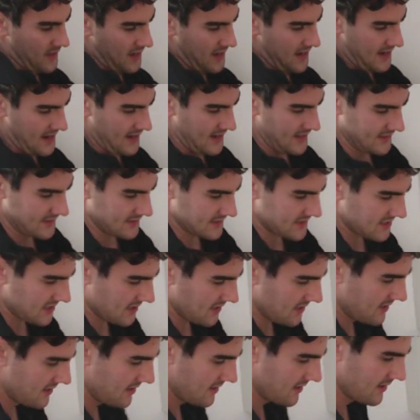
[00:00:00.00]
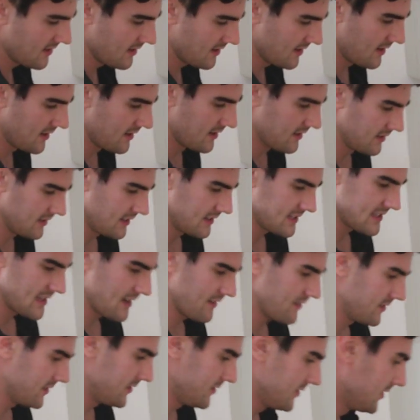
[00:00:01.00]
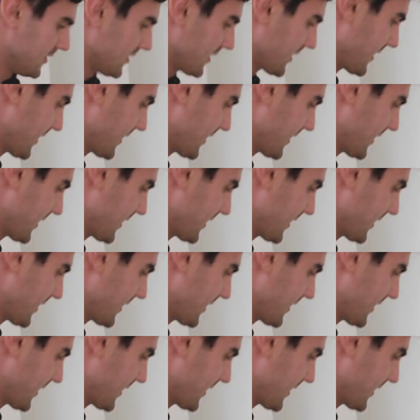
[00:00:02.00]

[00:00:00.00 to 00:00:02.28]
And let's have a little look